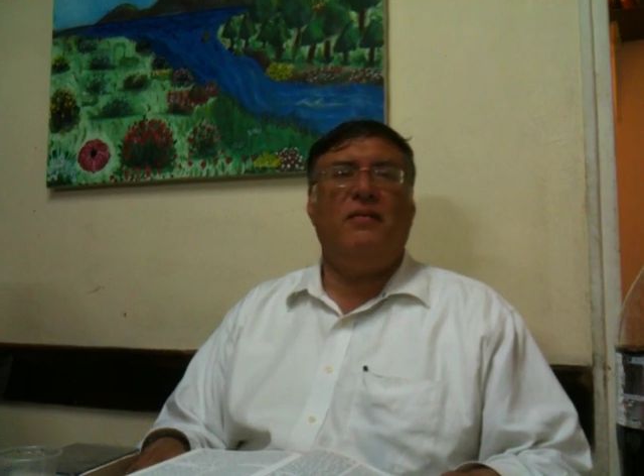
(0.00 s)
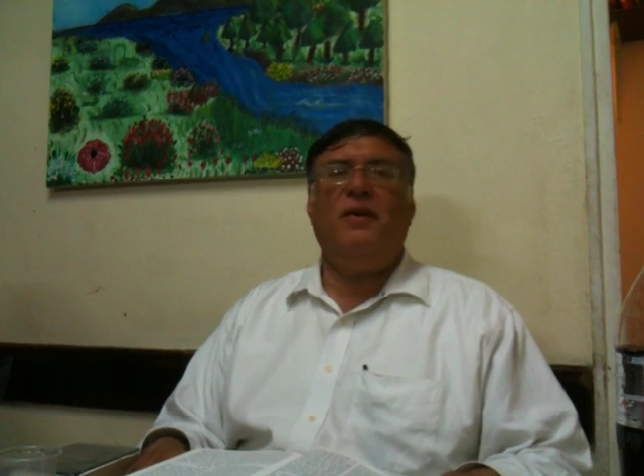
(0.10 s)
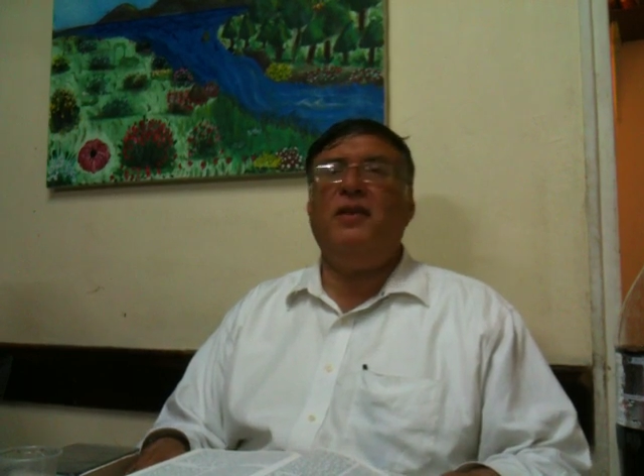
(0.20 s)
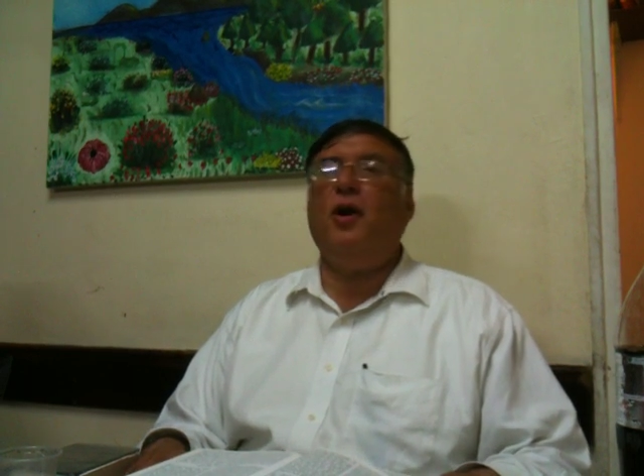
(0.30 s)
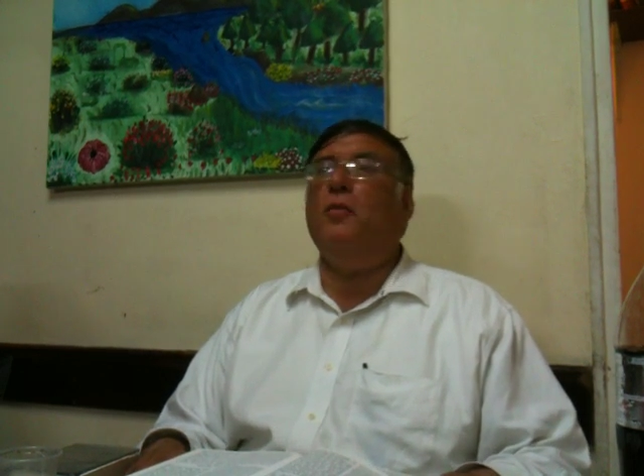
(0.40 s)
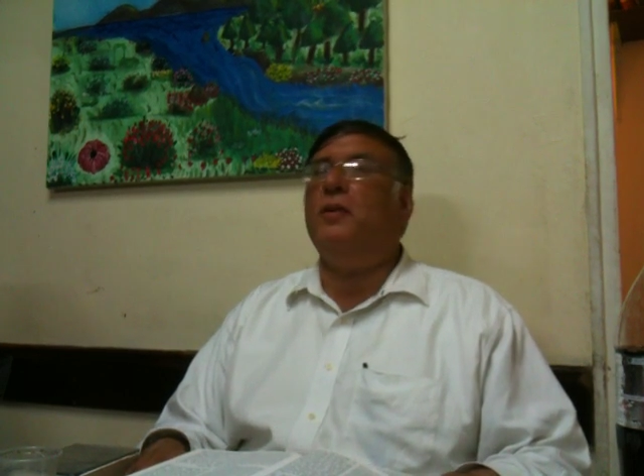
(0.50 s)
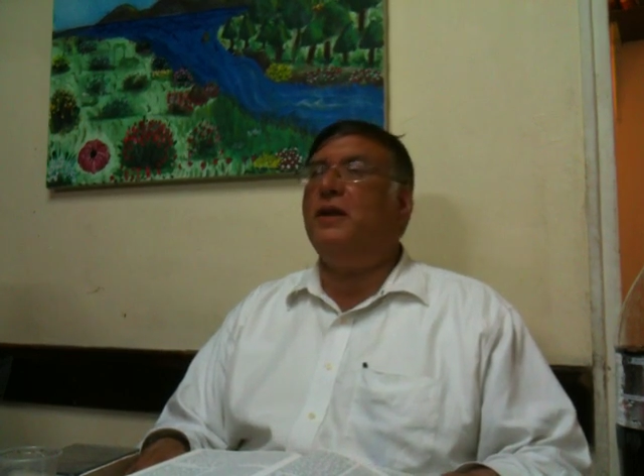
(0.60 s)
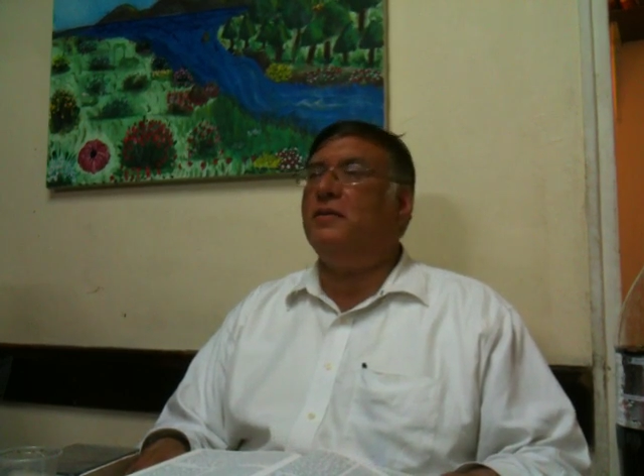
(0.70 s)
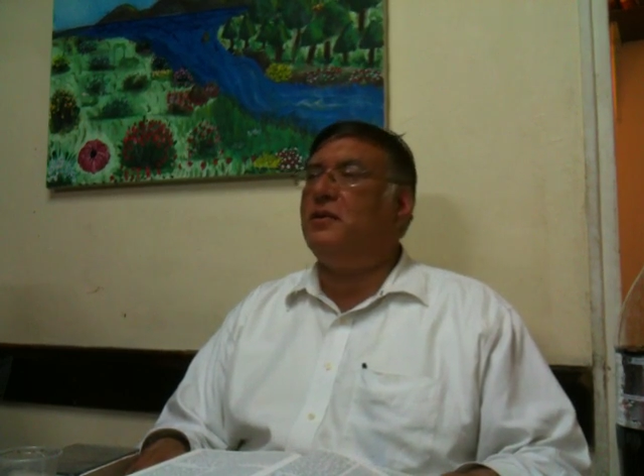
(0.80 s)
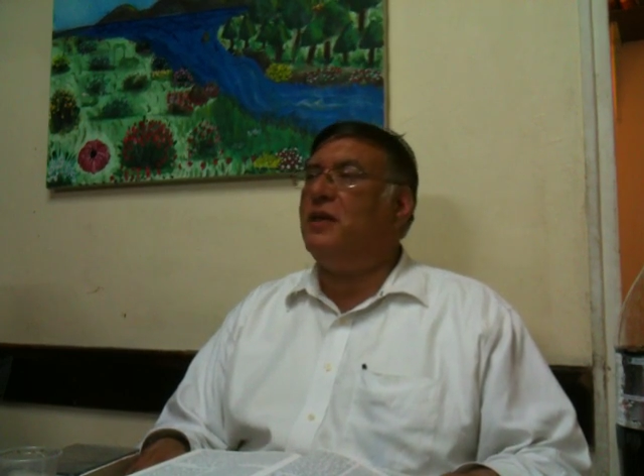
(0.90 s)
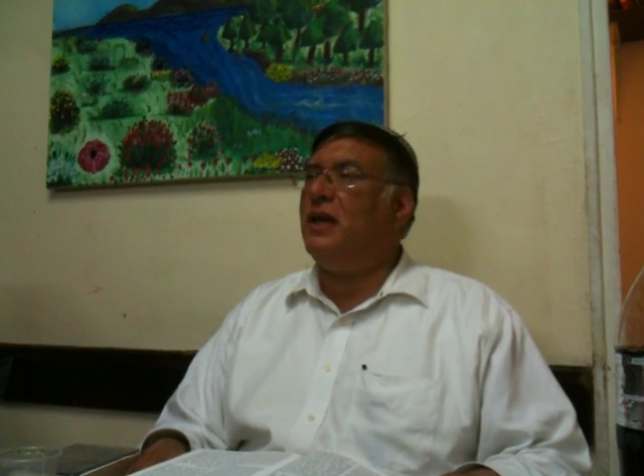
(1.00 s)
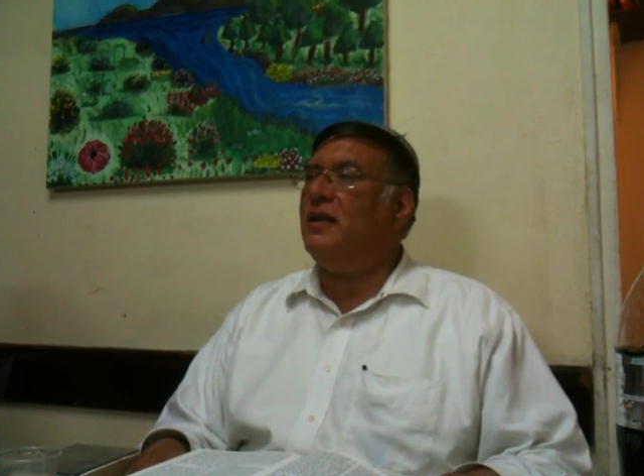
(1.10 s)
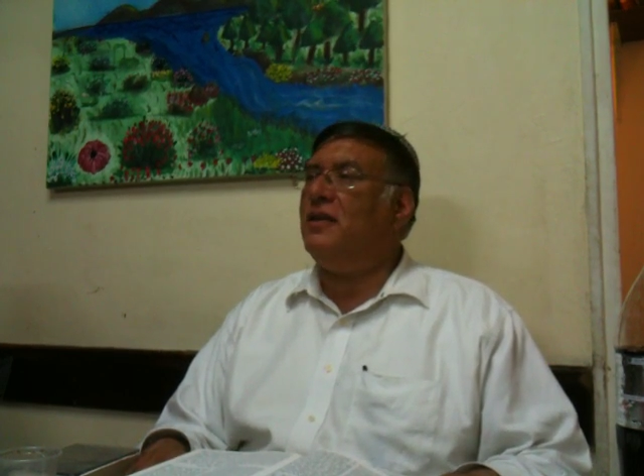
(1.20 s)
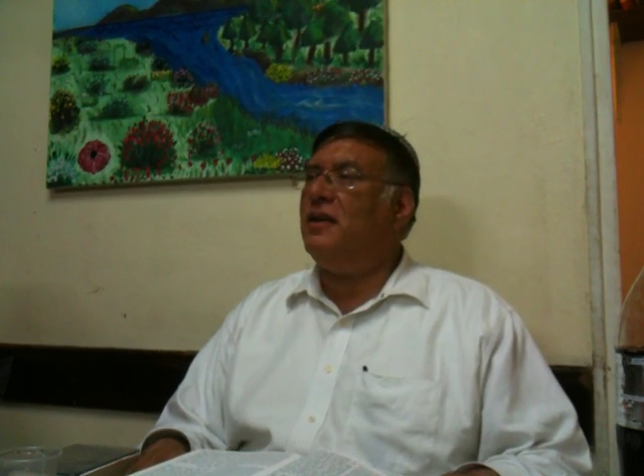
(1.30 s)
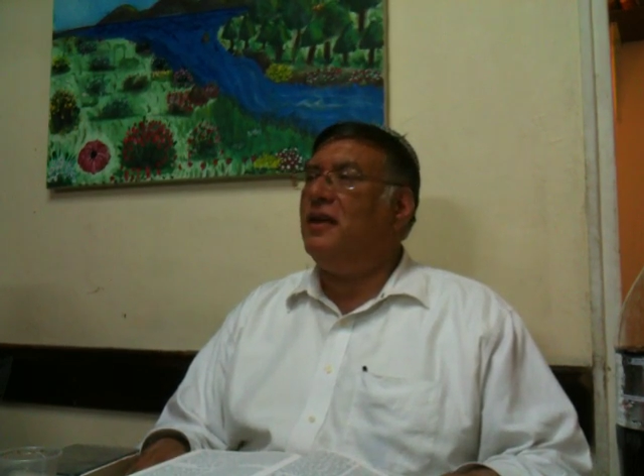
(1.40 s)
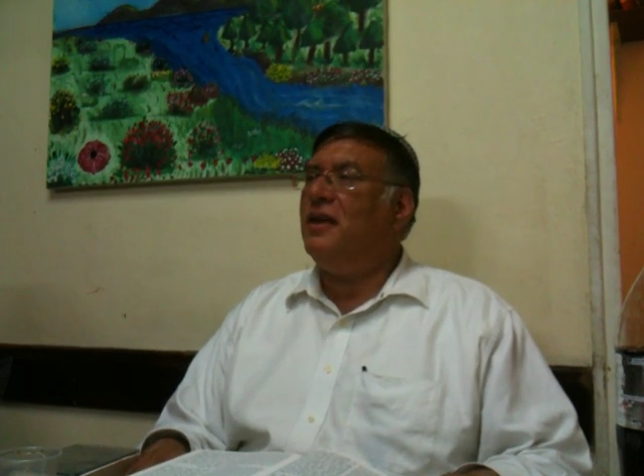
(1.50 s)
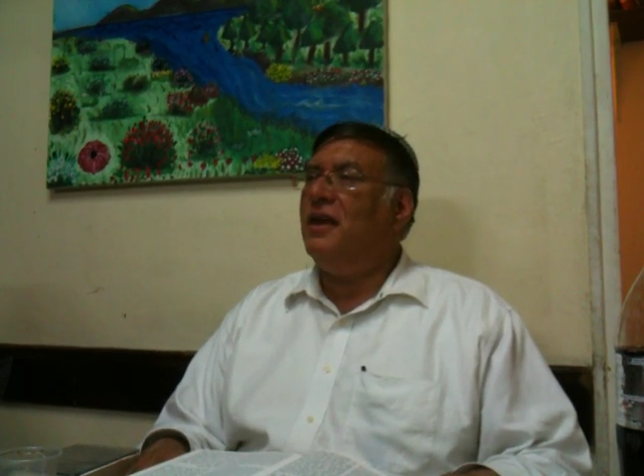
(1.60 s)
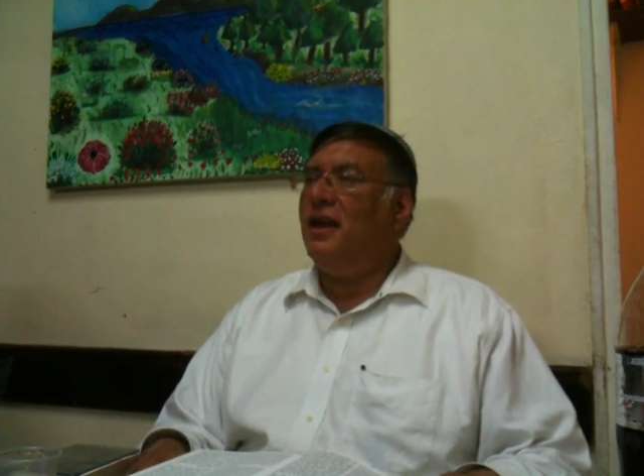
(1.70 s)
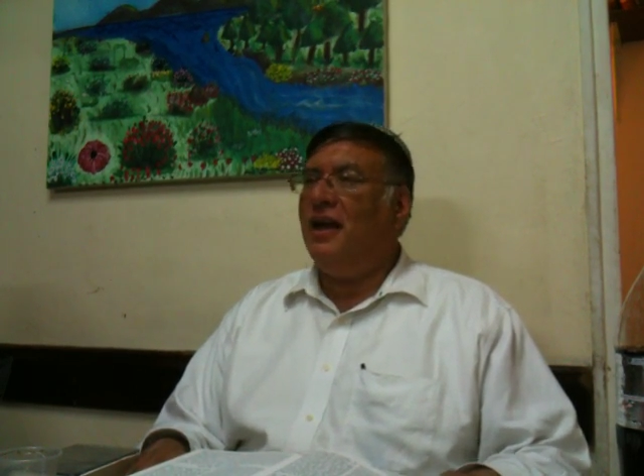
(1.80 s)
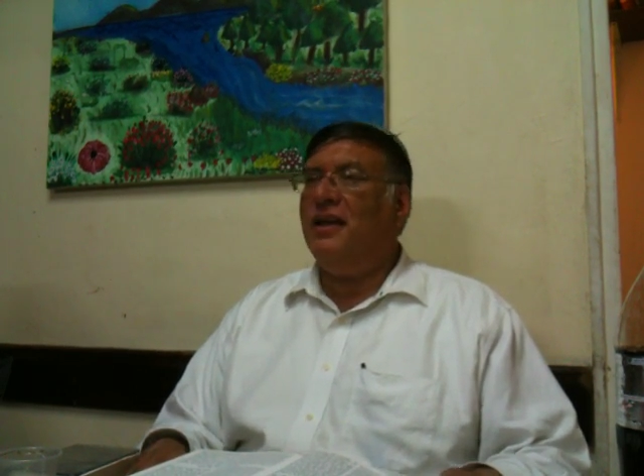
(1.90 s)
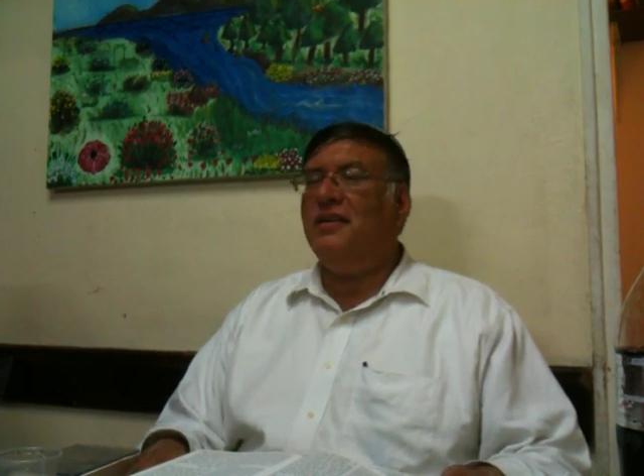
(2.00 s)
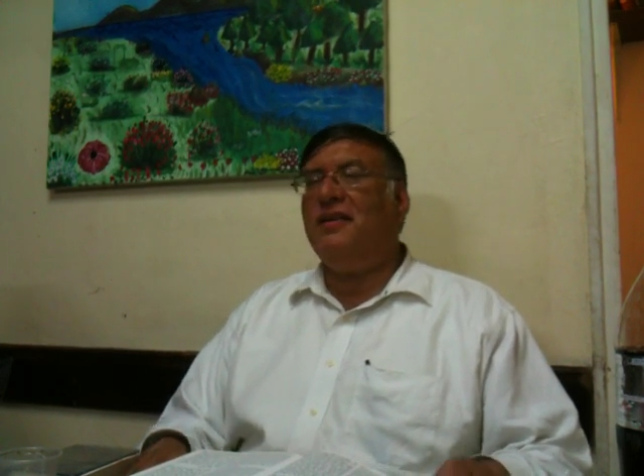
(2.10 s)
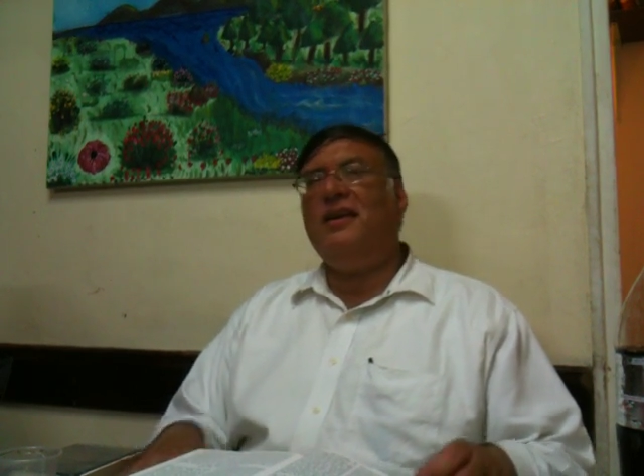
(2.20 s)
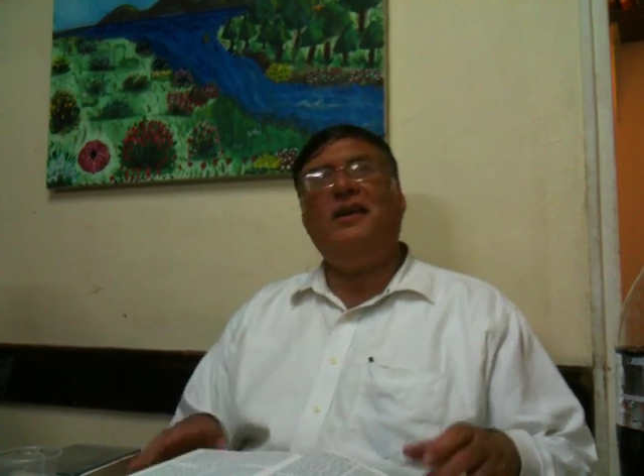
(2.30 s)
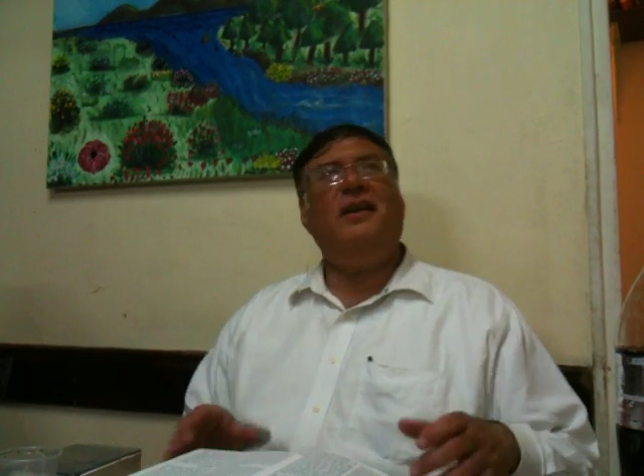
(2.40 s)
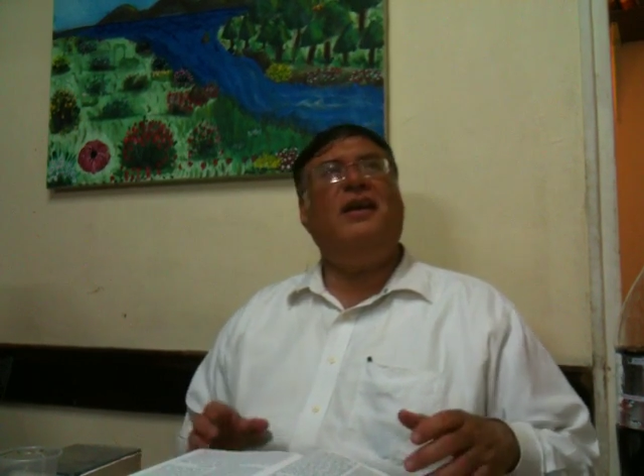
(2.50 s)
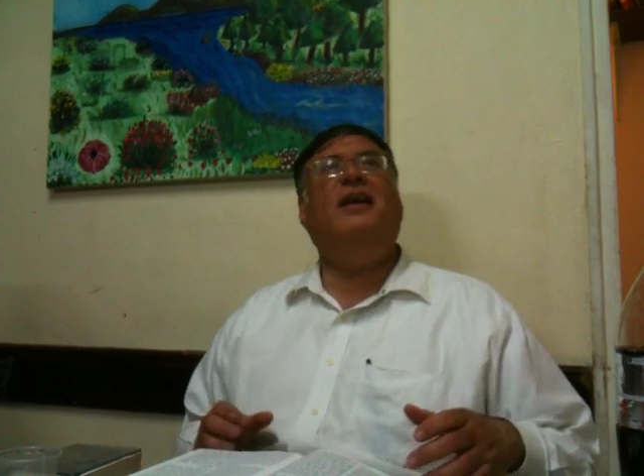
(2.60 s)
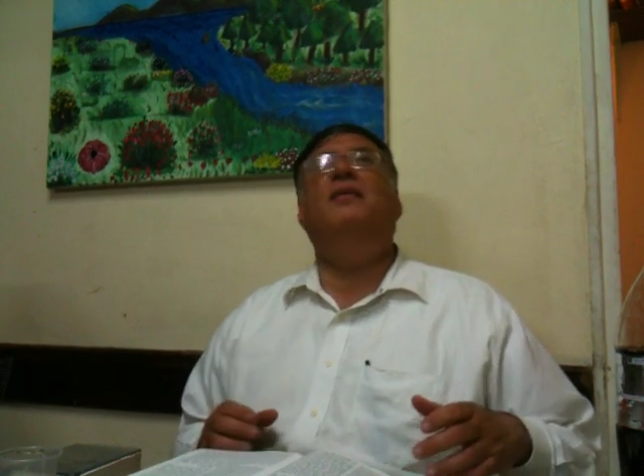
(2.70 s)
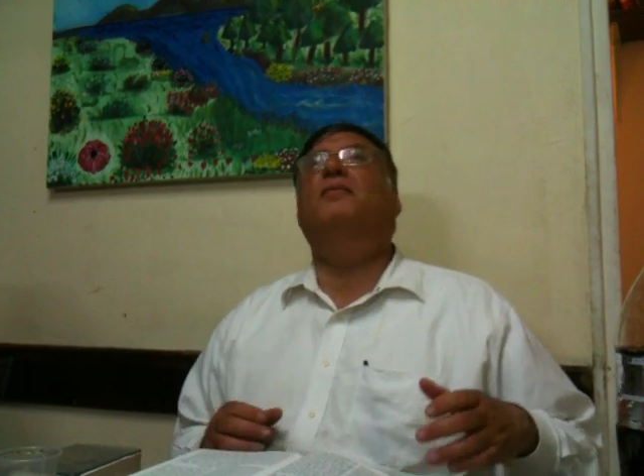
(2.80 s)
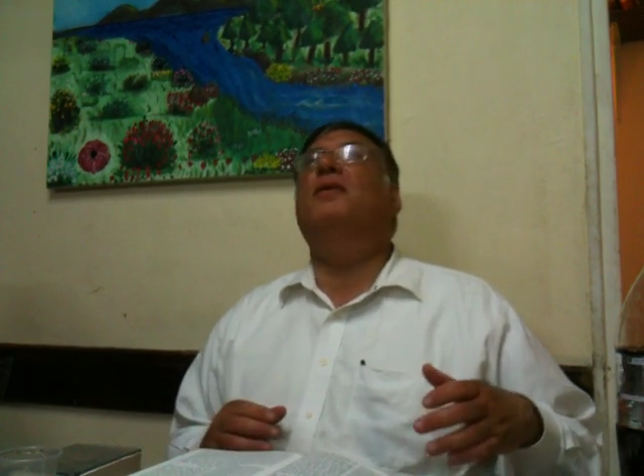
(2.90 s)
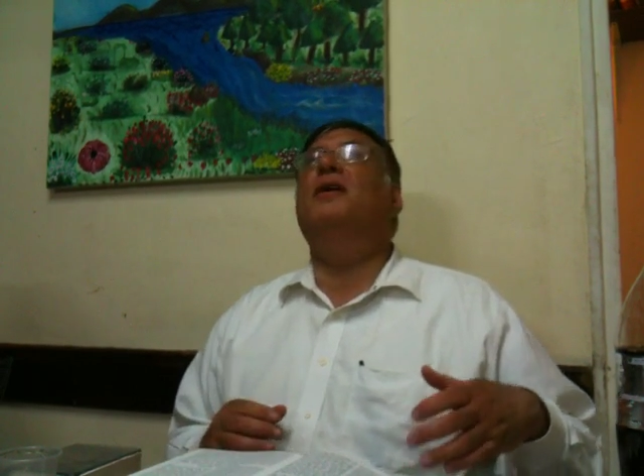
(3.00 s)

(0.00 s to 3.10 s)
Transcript: by the opening of the tent, and he